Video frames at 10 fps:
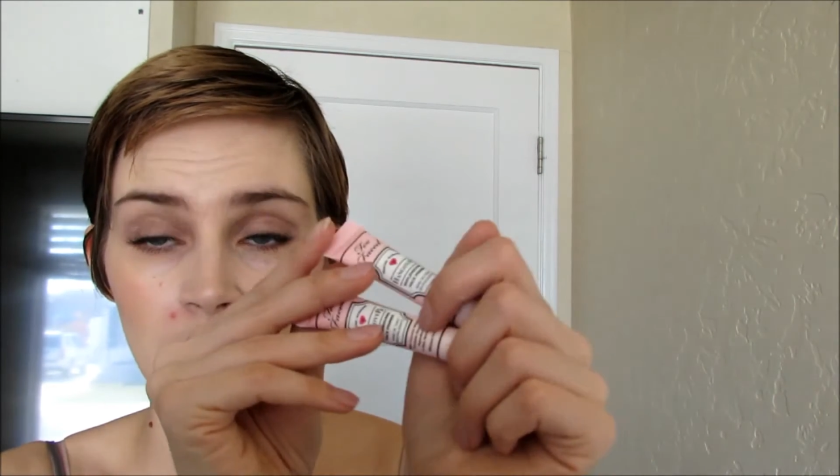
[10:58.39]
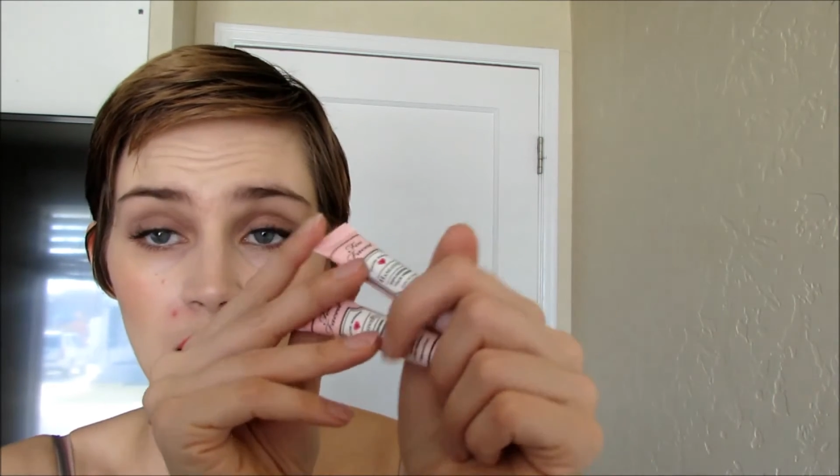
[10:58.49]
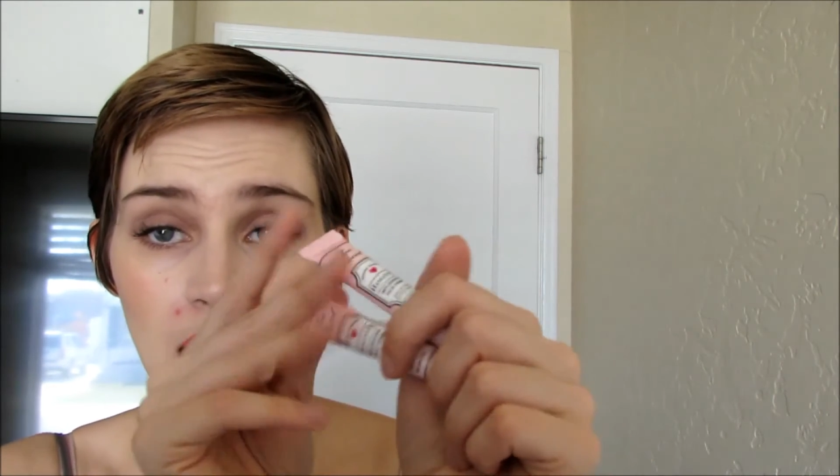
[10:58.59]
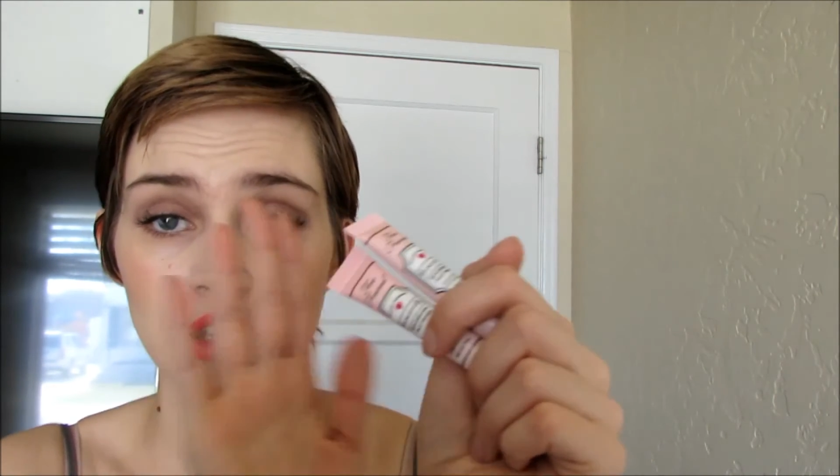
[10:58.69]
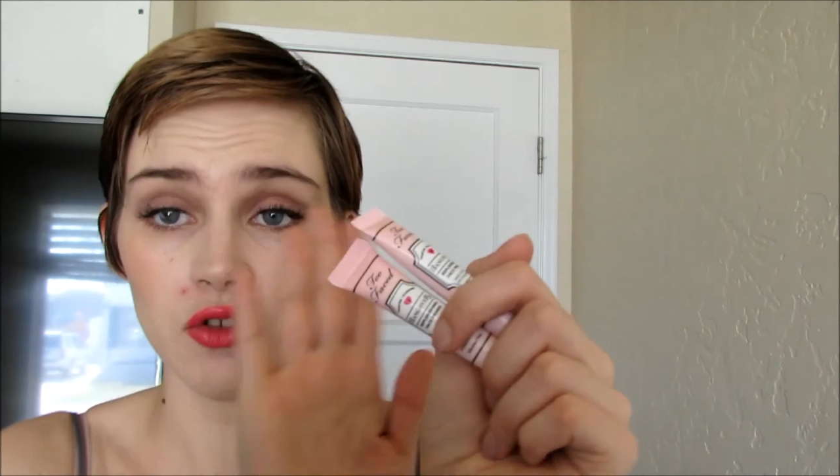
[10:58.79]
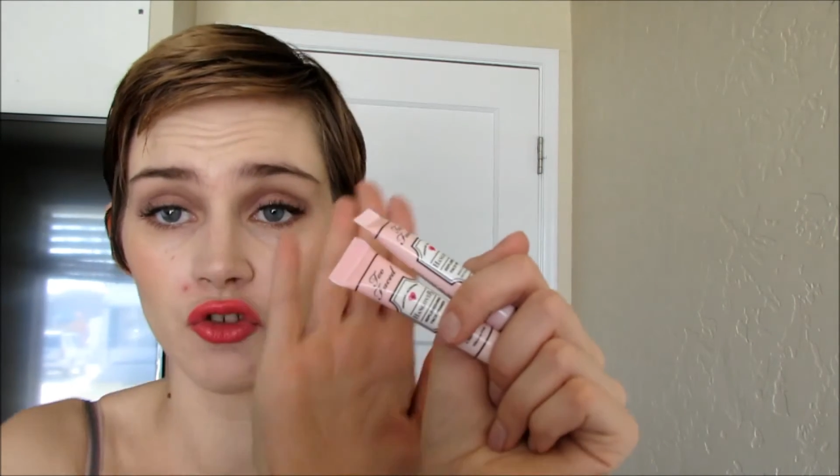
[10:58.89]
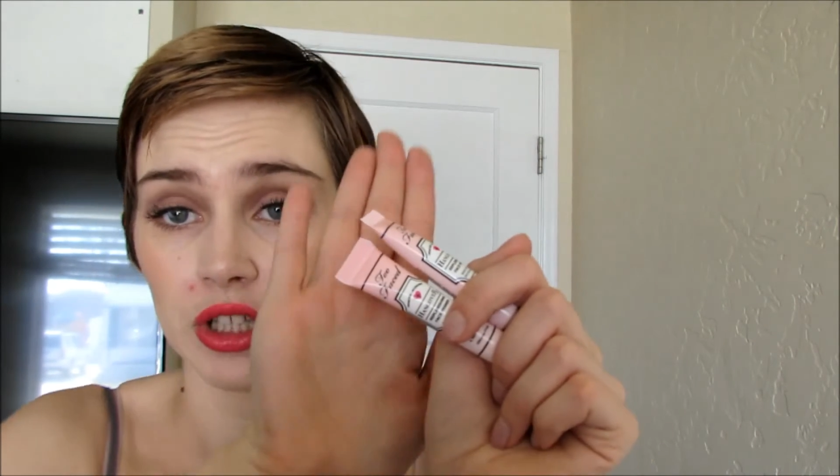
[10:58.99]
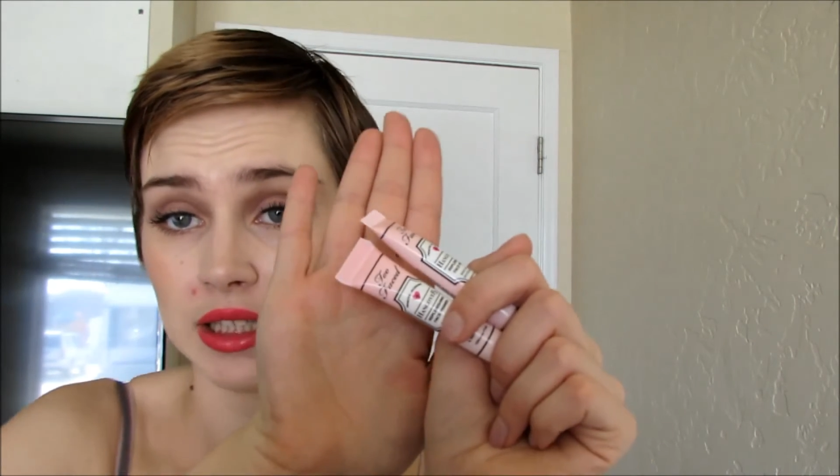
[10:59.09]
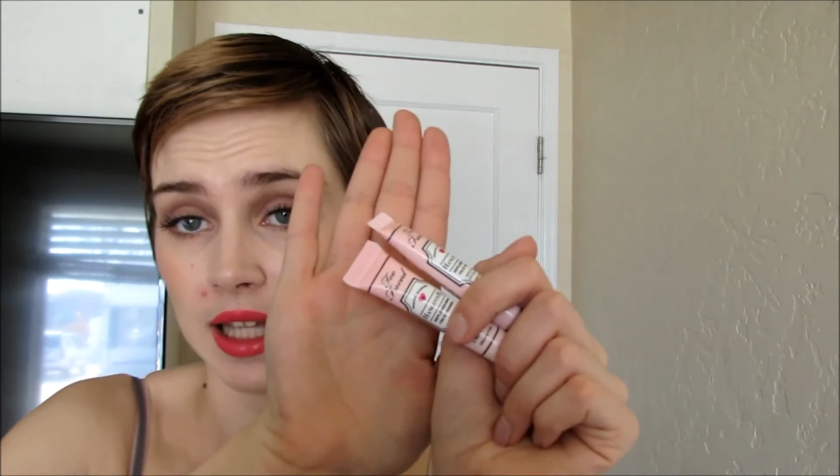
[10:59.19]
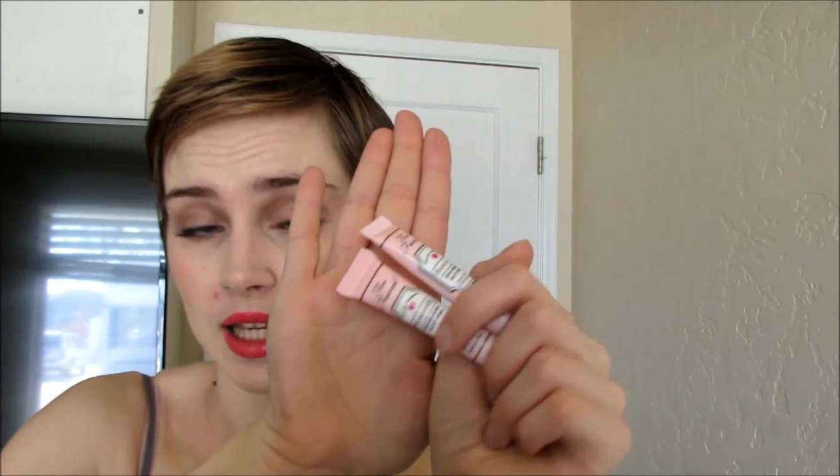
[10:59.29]
and I just
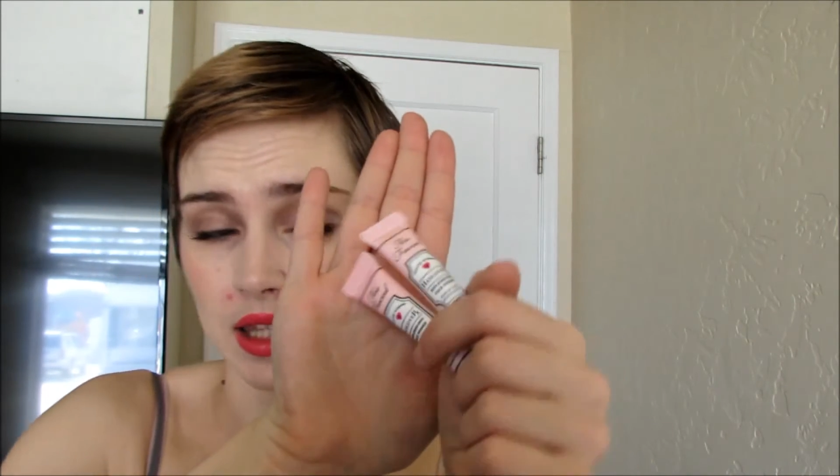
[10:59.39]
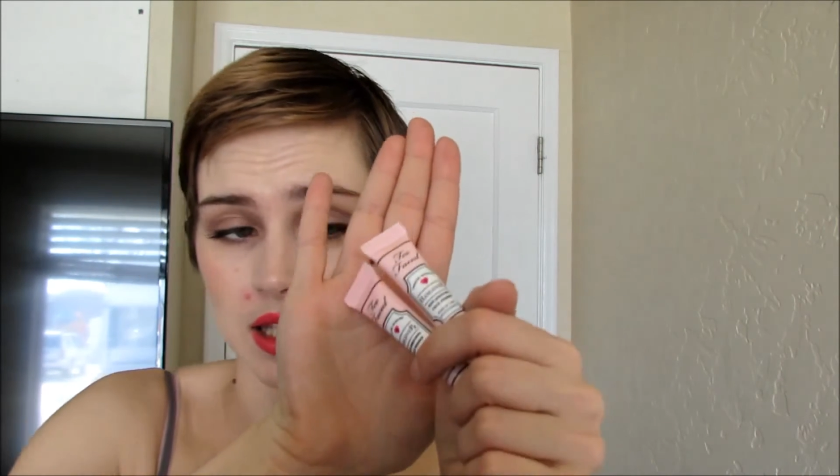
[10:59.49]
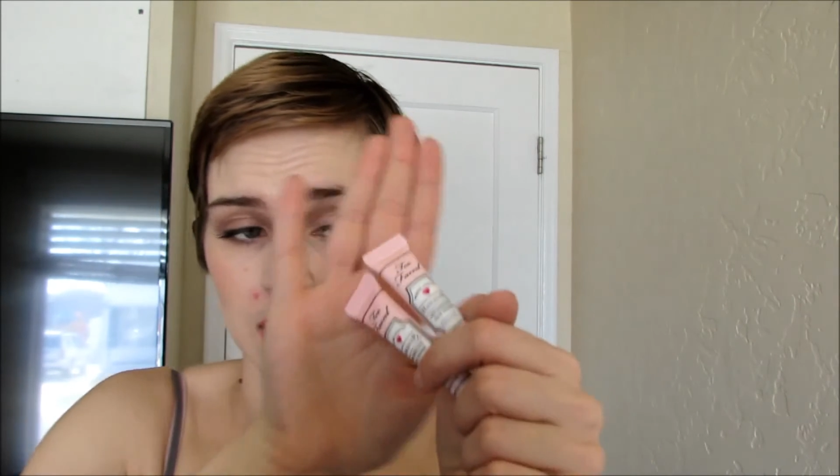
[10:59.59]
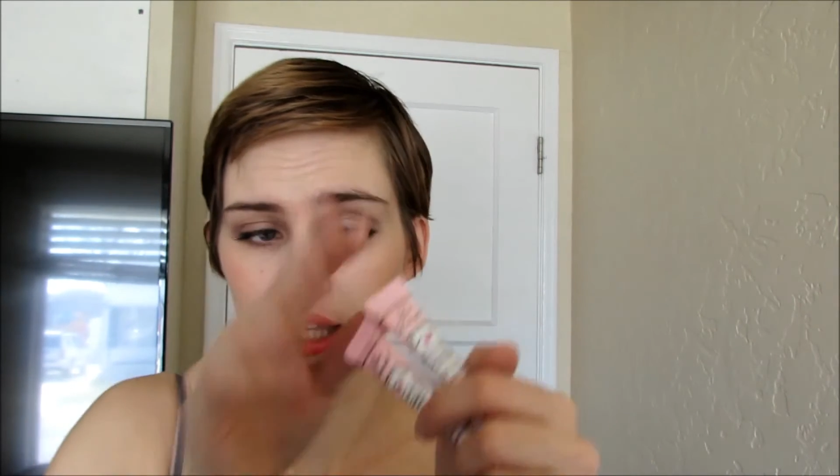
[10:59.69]
really like this.